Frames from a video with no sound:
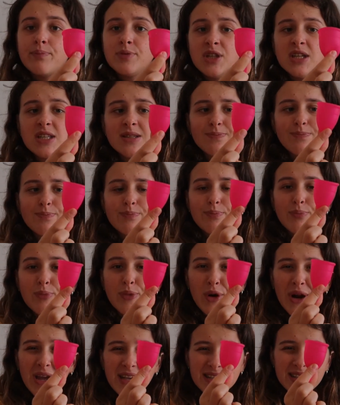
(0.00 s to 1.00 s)
just
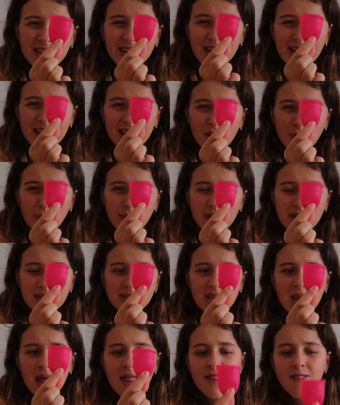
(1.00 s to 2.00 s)
press it a little
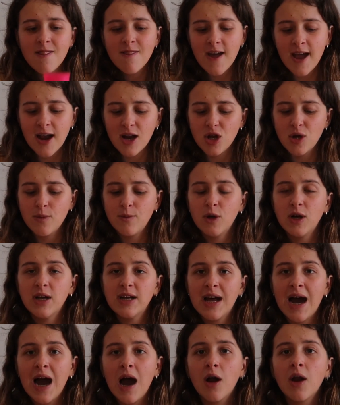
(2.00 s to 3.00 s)
bit and then you put it
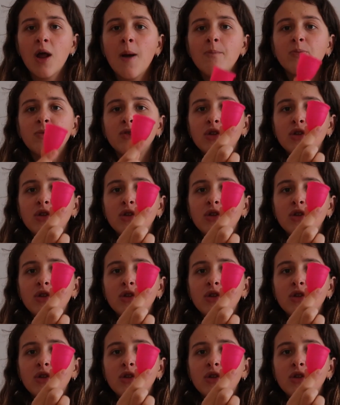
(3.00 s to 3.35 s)
down.